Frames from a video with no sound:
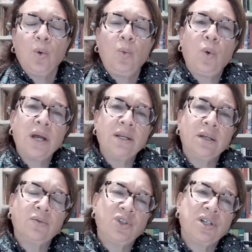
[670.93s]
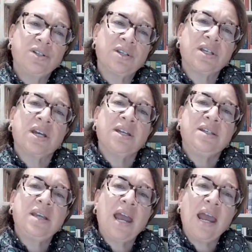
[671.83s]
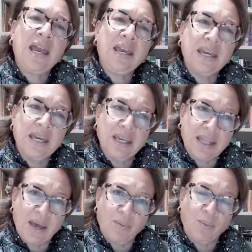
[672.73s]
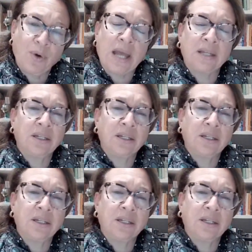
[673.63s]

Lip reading: one of Jesus taking that bread,